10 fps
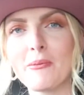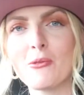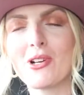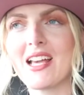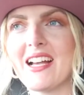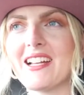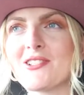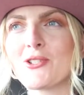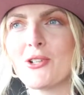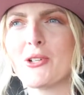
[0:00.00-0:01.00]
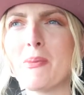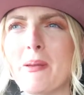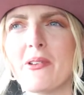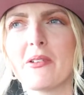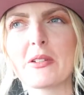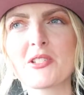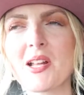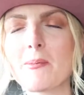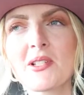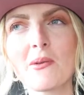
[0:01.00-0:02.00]
in MUGLA, so maybe we will
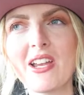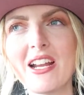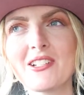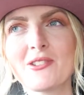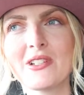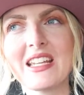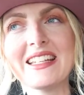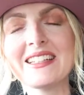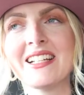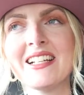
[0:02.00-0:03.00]
stop somewhere to eat